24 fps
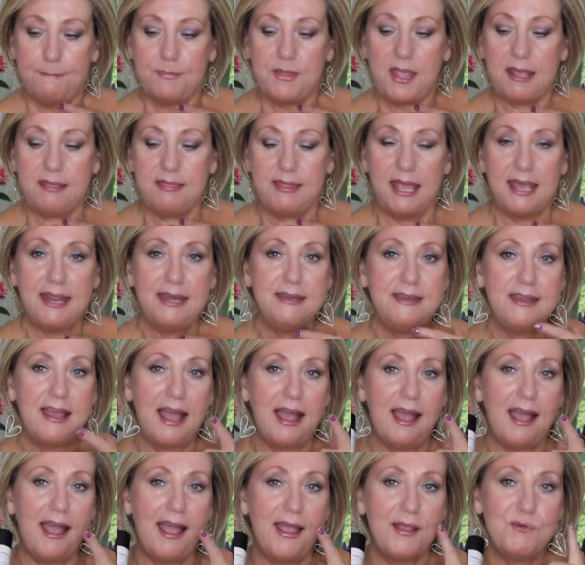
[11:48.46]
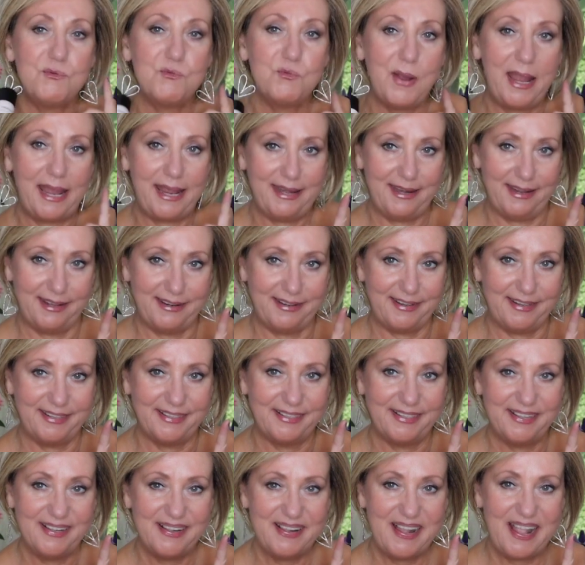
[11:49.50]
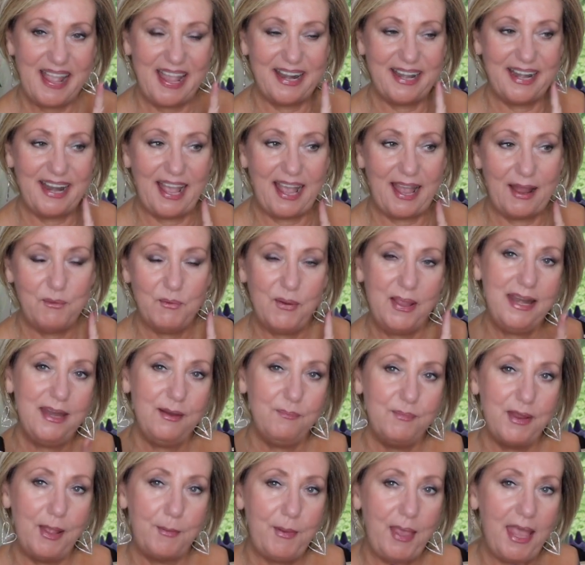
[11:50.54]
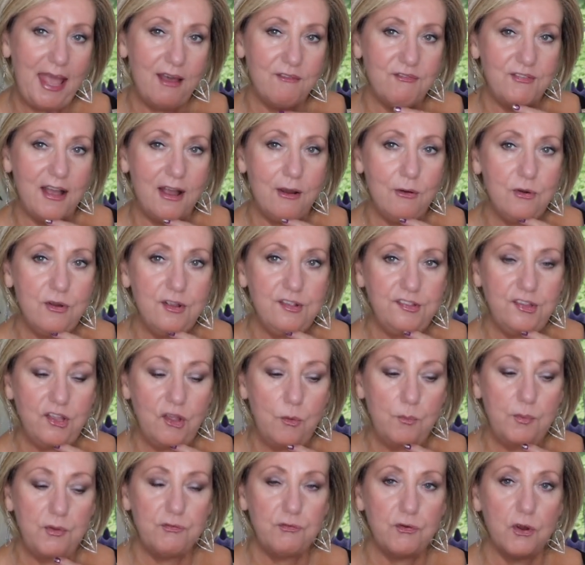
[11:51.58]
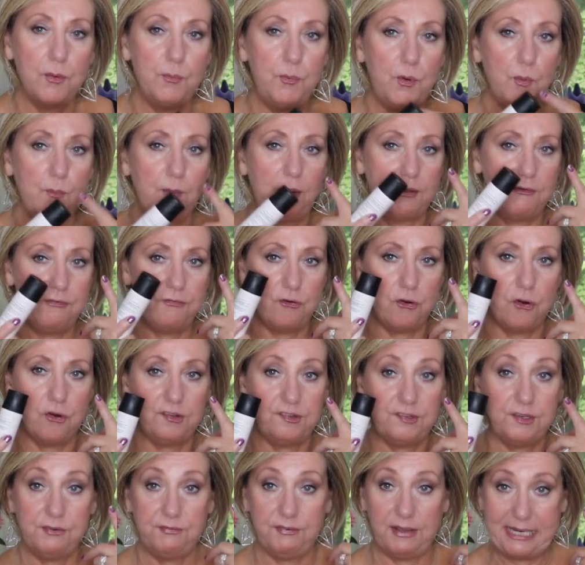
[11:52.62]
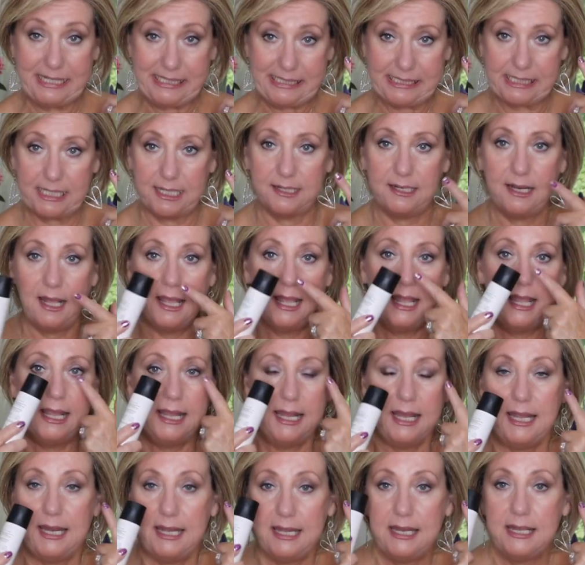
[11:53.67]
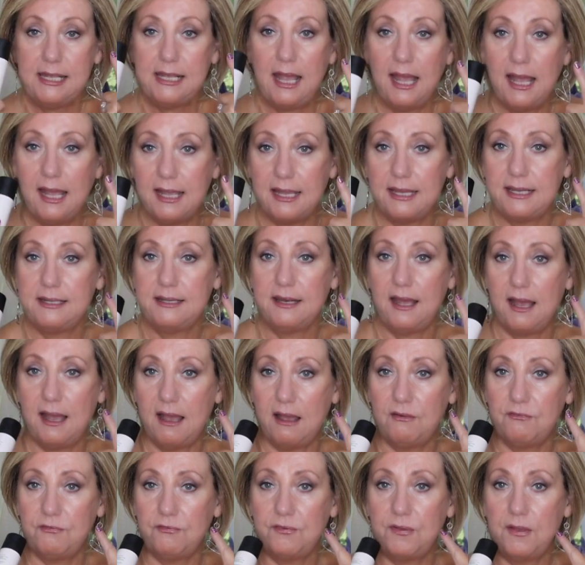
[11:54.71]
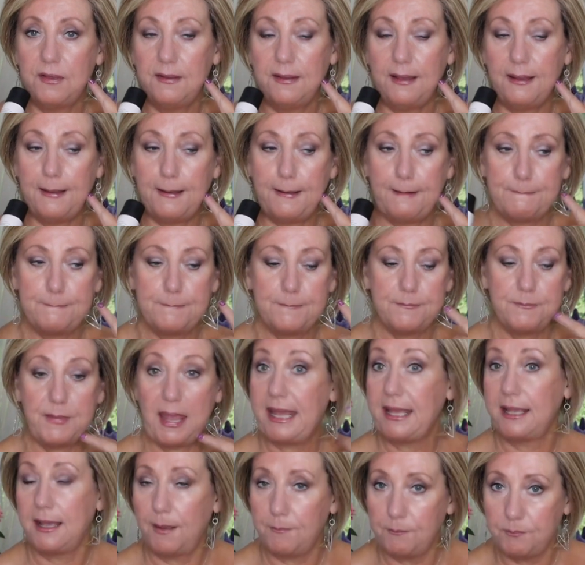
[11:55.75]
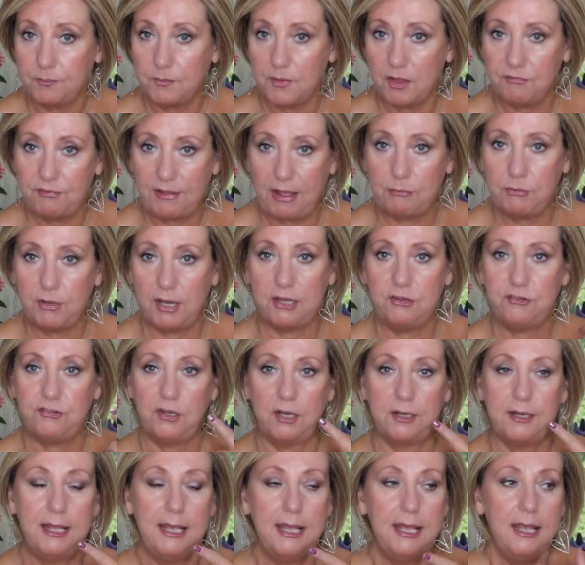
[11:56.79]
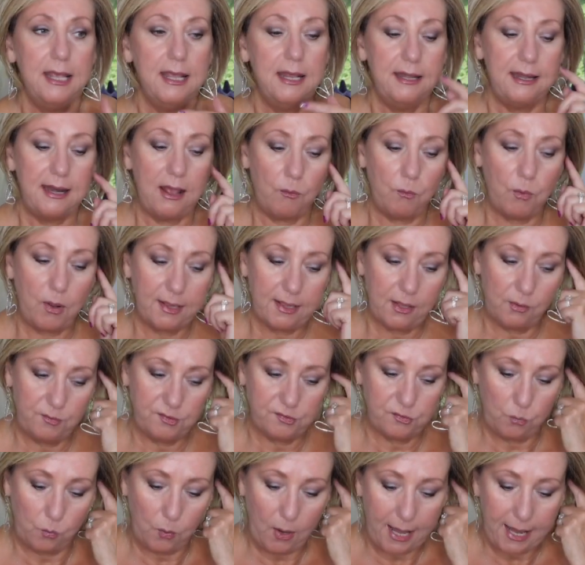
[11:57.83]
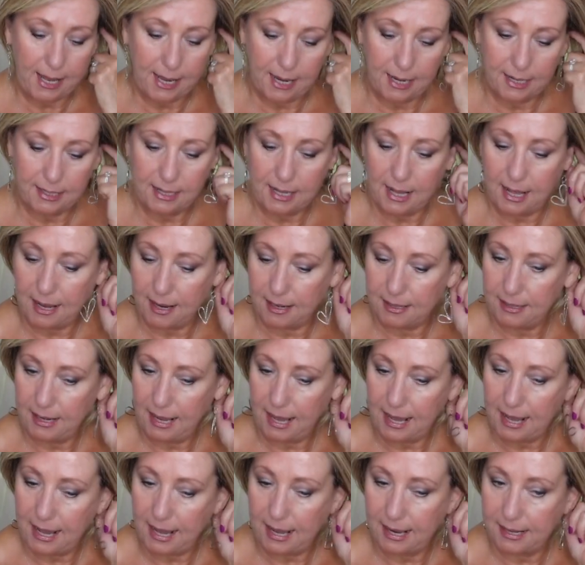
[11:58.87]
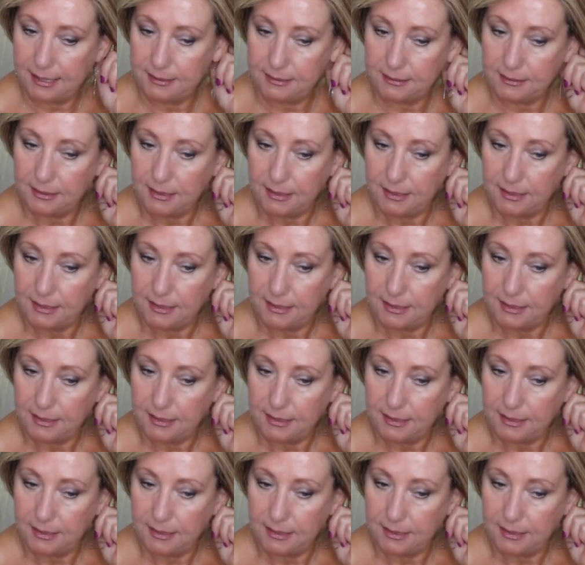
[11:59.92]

And then I waited. And I waited maybe half hour or so before I put my first, if I did, any kind of um, makeup, foundation. Now, while I was away, I had